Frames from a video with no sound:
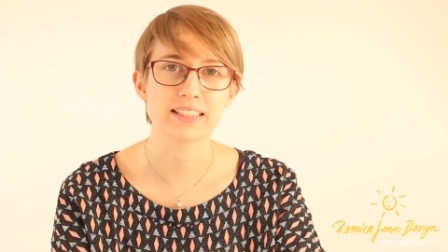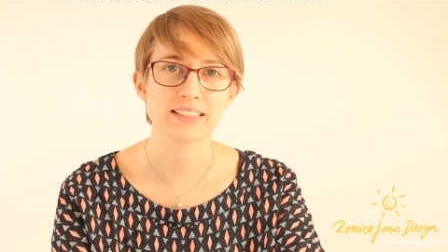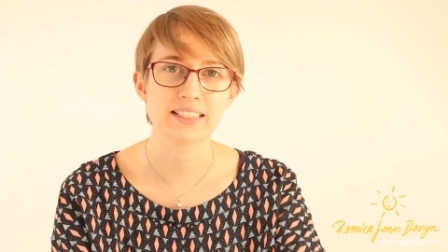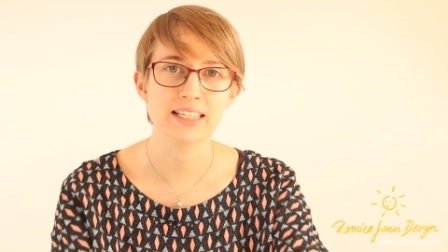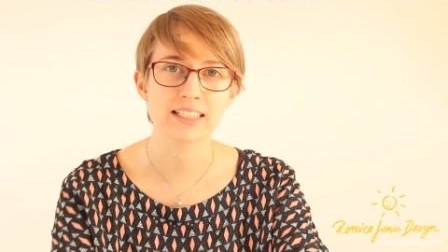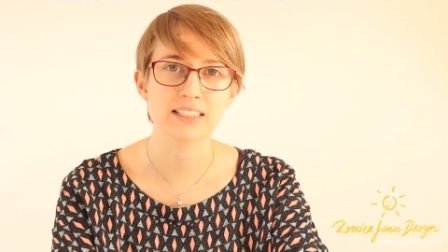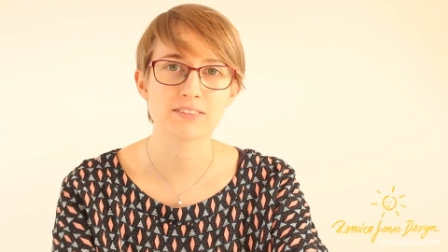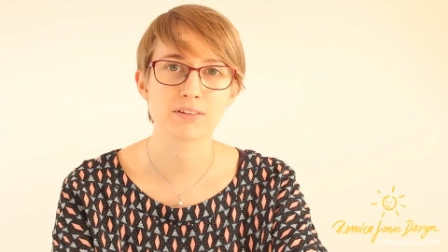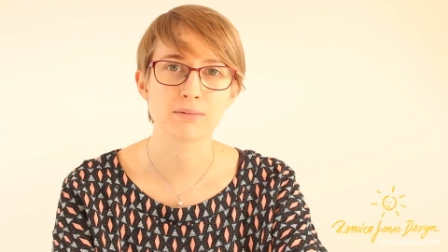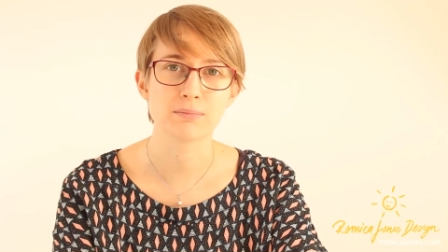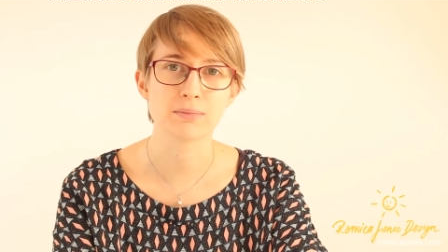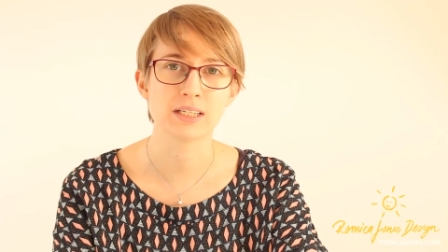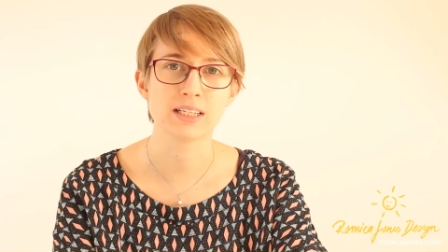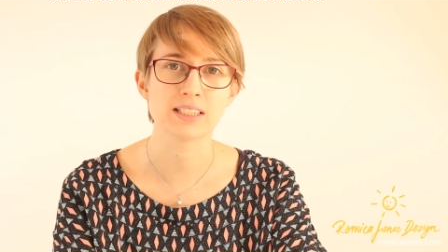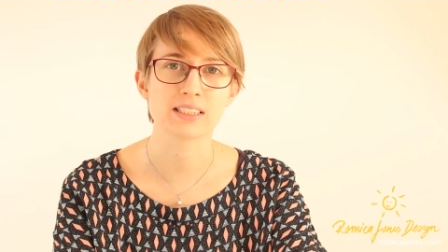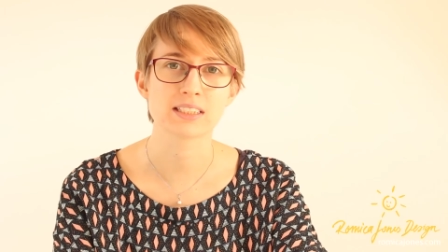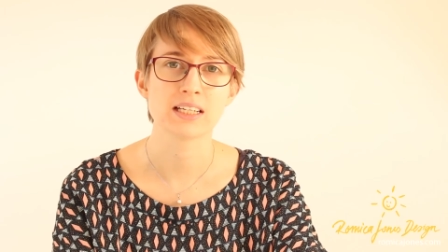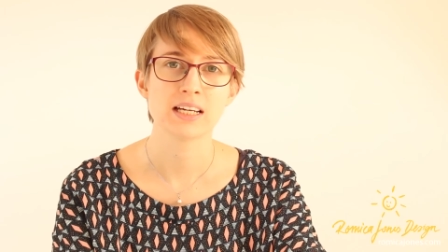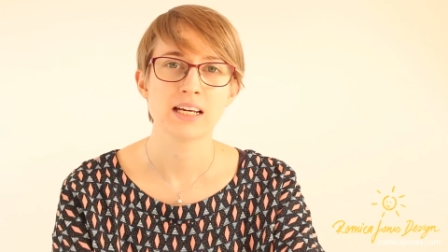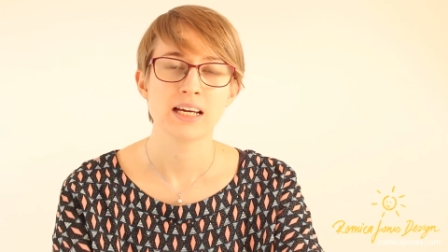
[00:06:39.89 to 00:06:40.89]
take from
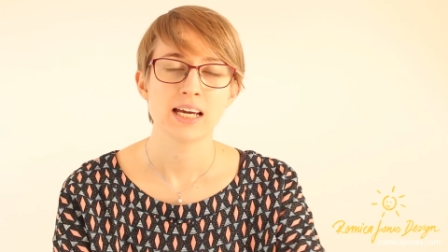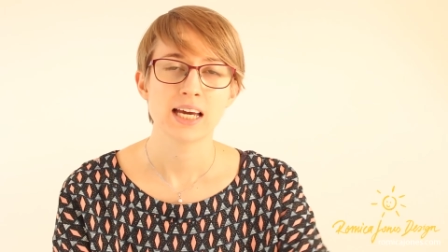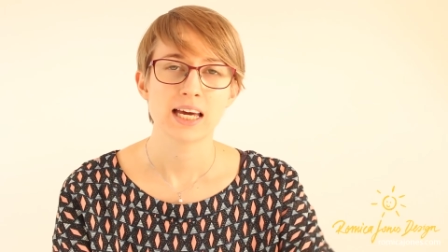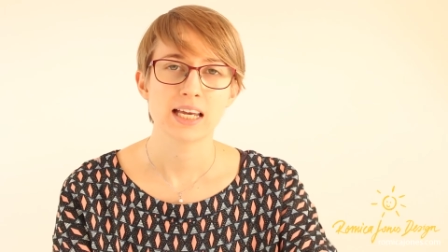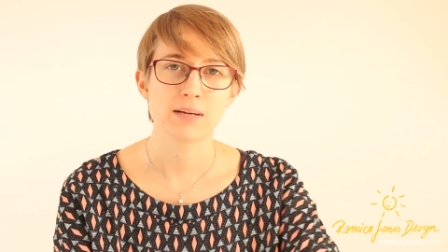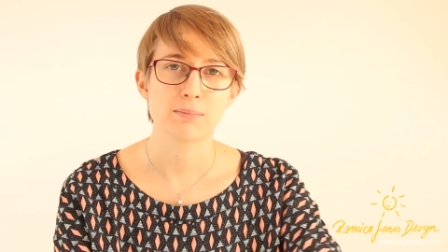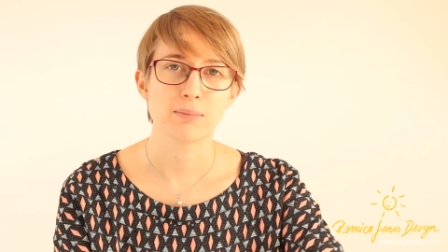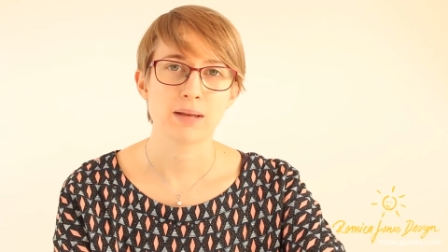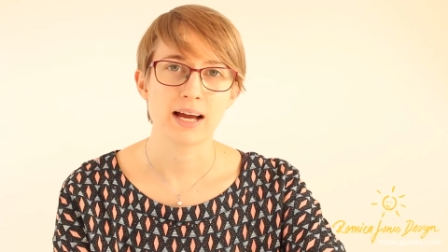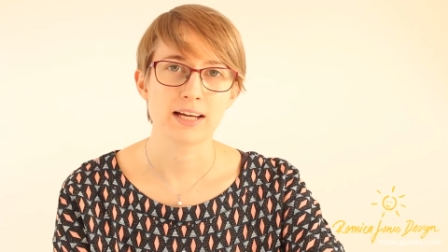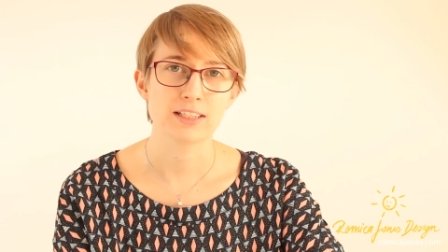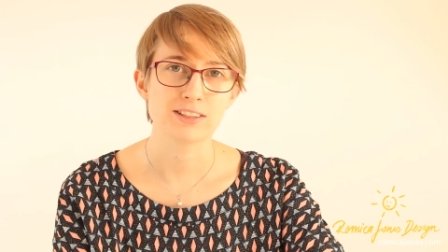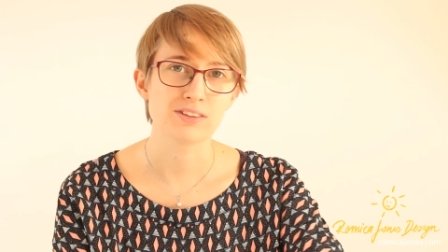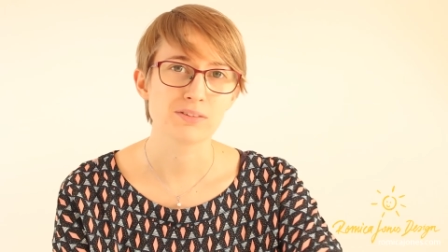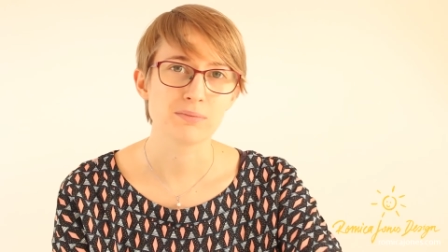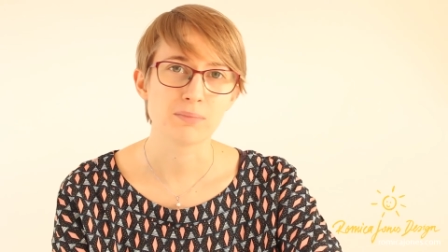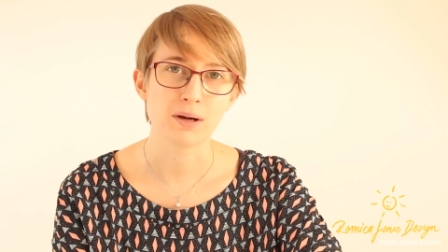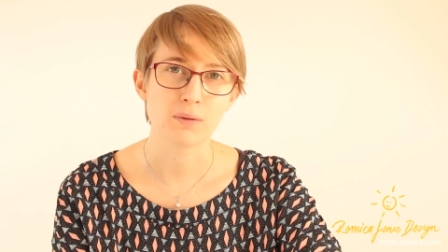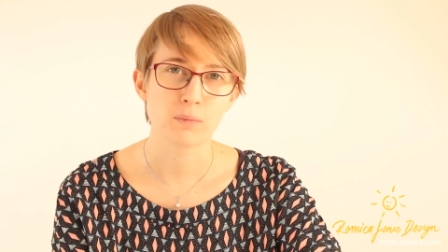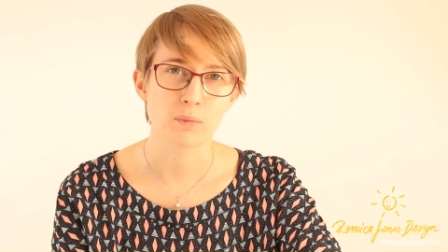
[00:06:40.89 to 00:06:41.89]
this and apply it
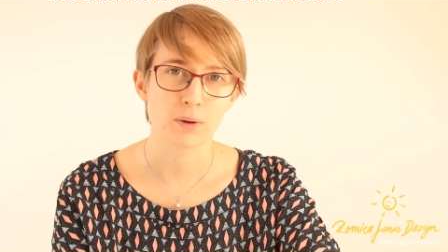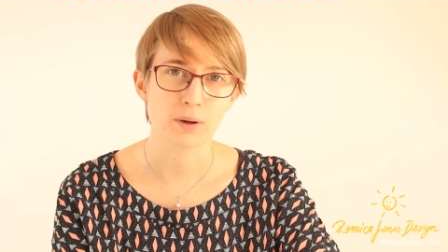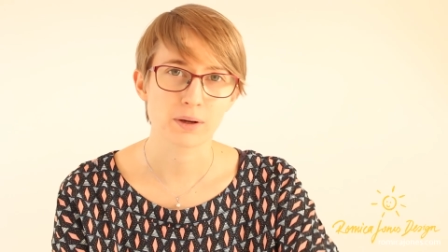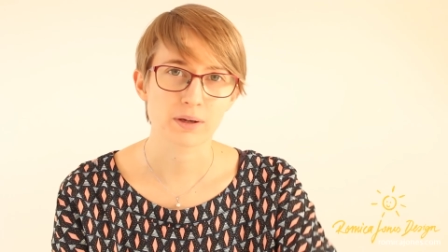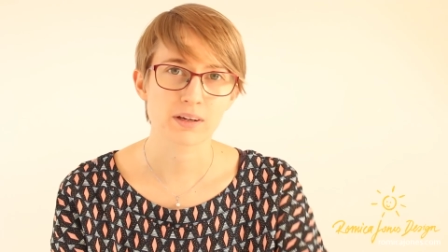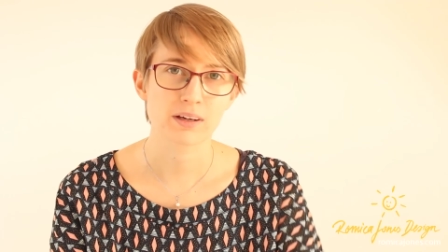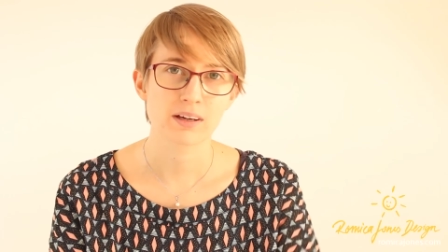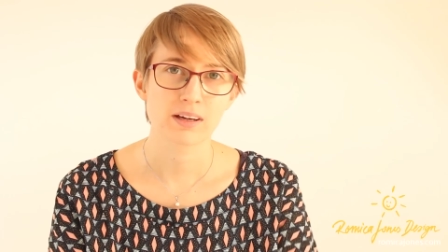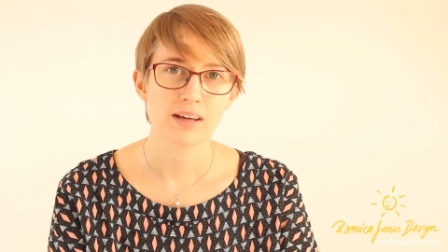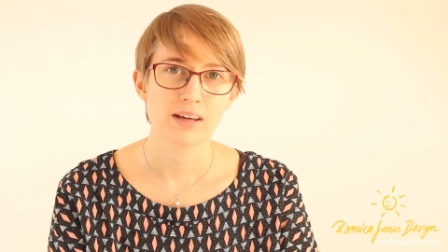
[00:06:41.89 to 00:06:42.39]
to my work.